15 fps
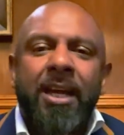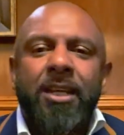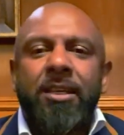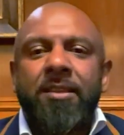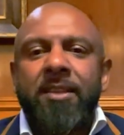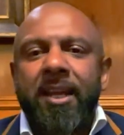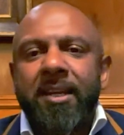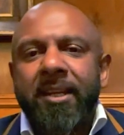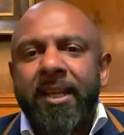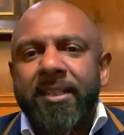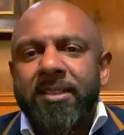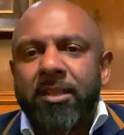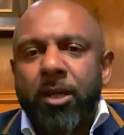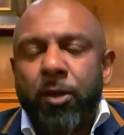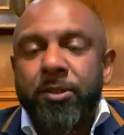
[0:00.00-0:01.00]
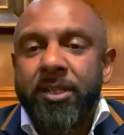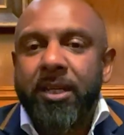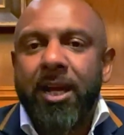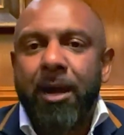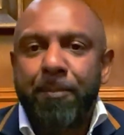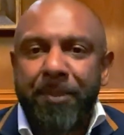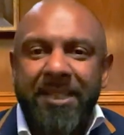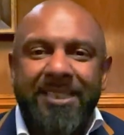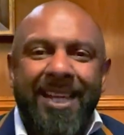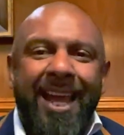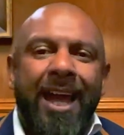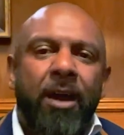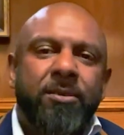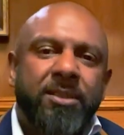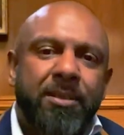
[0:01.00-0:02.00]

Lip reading: You then need to go to Companies House